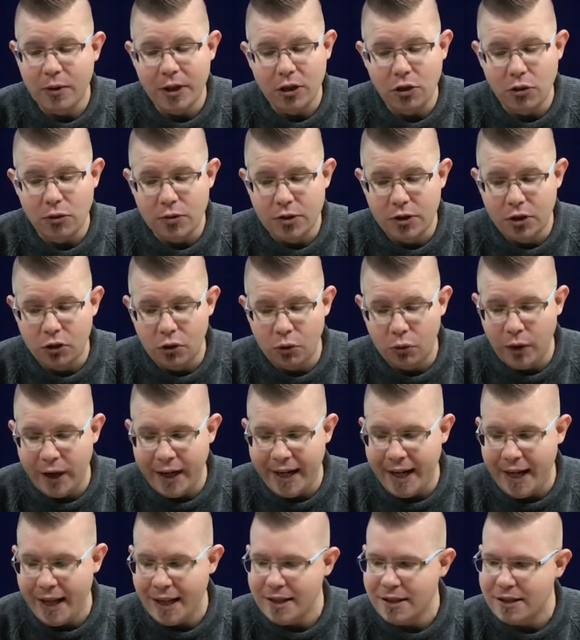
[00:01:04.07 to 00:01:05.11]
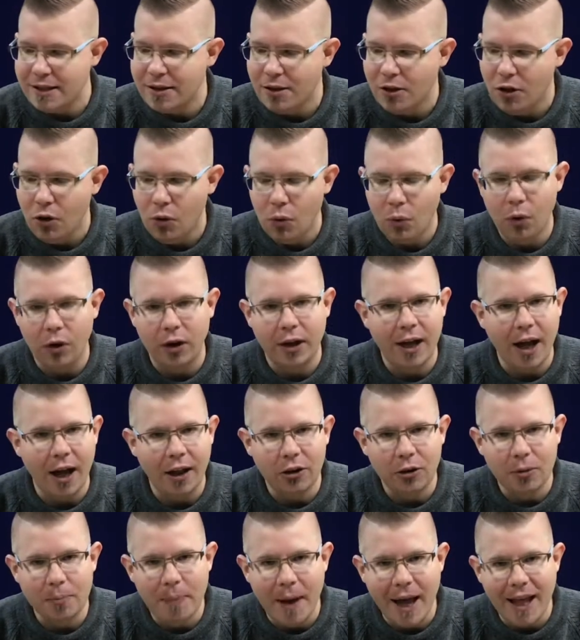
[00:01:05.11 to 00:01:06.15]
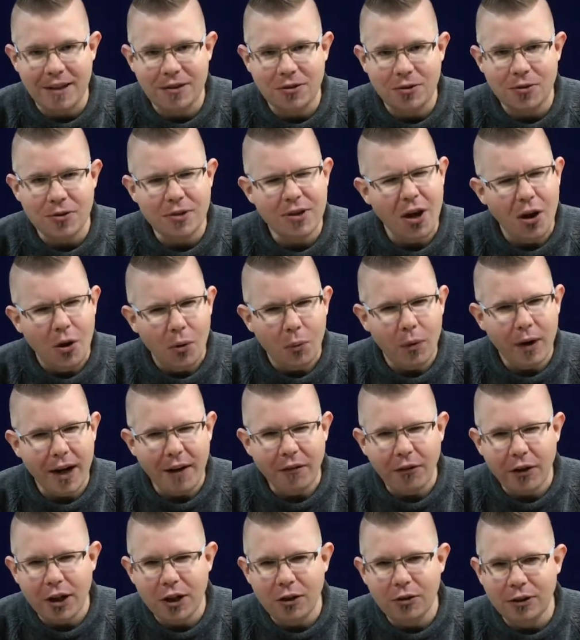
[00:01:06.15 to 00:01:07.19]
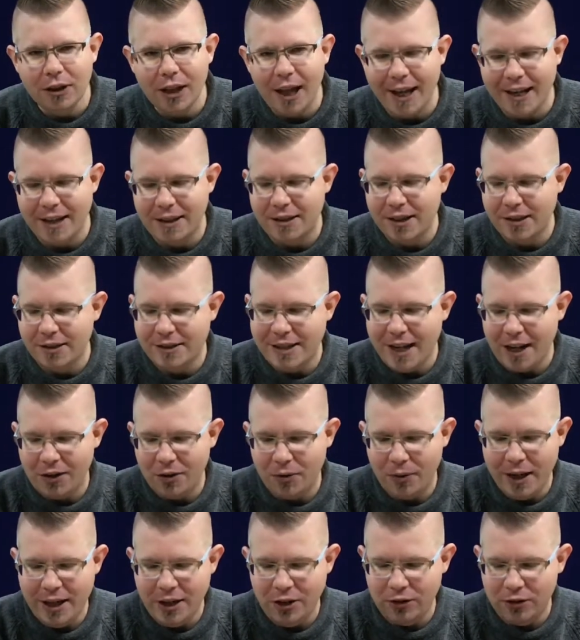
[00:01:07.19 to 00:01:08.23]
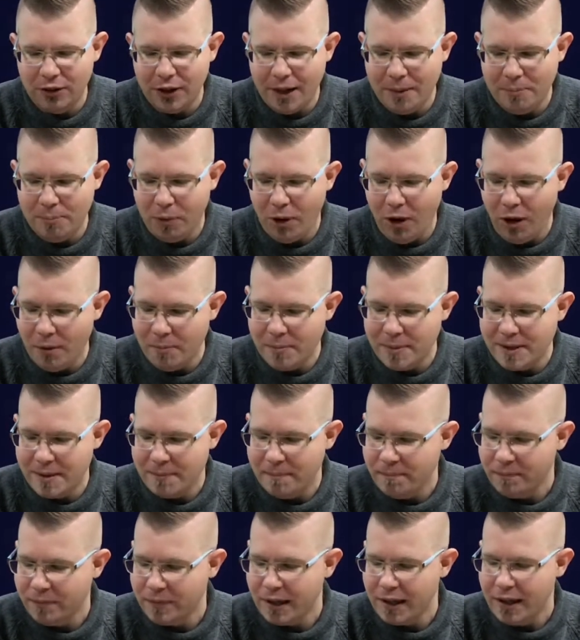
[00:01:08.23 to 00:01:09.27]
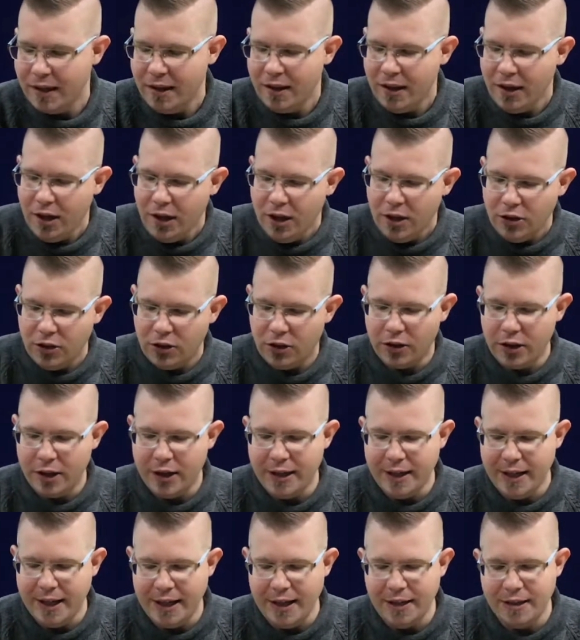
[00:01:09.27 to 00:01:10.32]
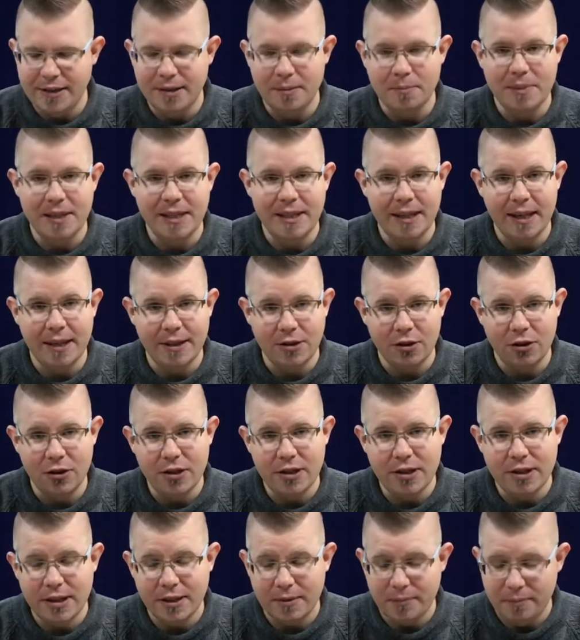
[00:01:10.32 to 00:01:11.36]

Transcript: use crayons or colored pencils, whatever you'd like to decorate your light bulbs. You're going to need some scissors,